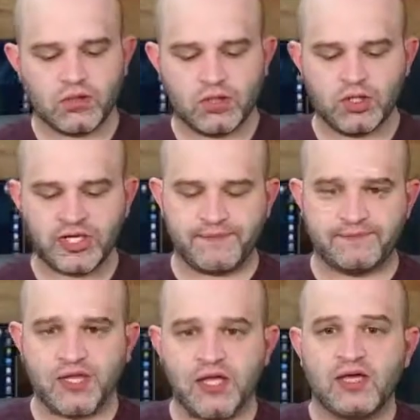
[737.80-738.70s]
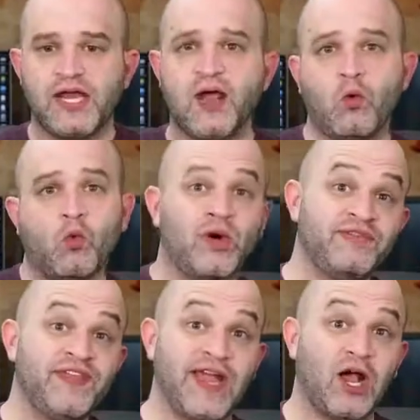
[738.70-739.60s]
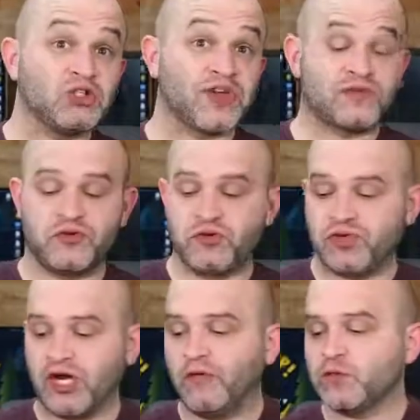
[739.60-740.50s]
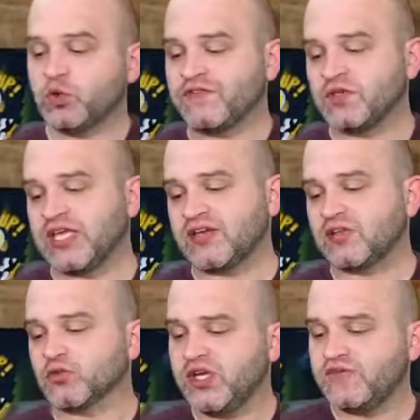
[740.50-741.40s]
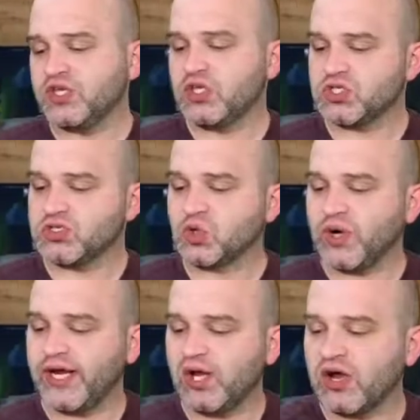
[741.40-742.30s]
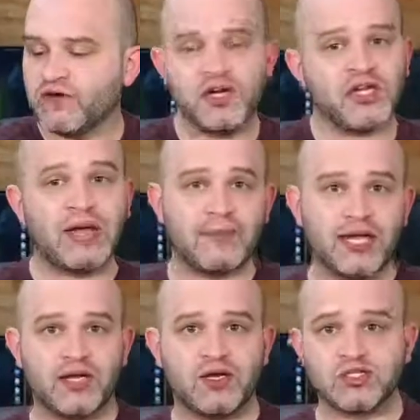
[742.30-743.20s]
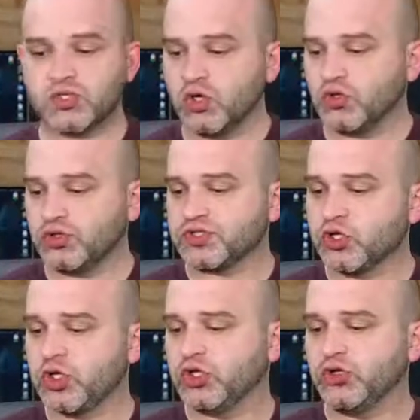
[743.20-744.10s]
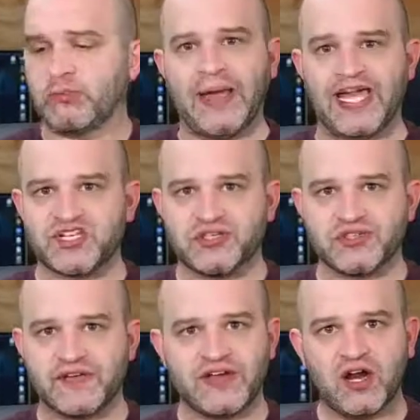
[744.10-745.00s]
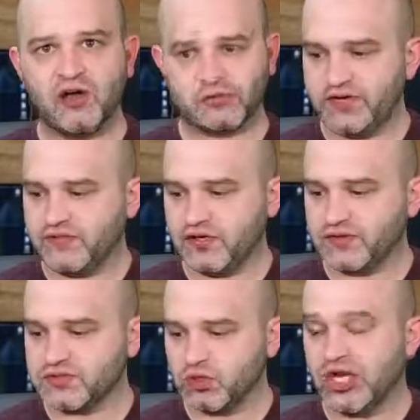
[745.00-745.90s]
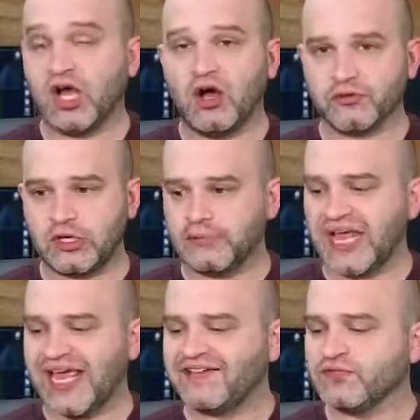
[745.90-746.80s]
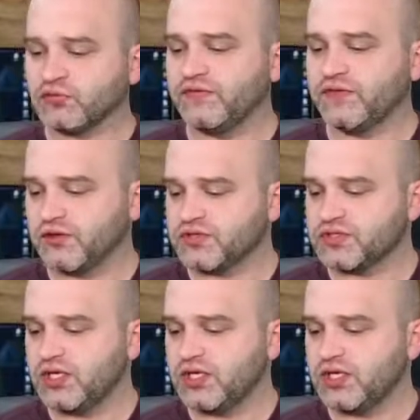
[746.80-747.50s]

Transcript: Okay, now one thing I also have to do, not only do I have to get 3 of each, so right now I've already got my circular badges. I've got all 3 of those, or not all 3, but I have 3 of those.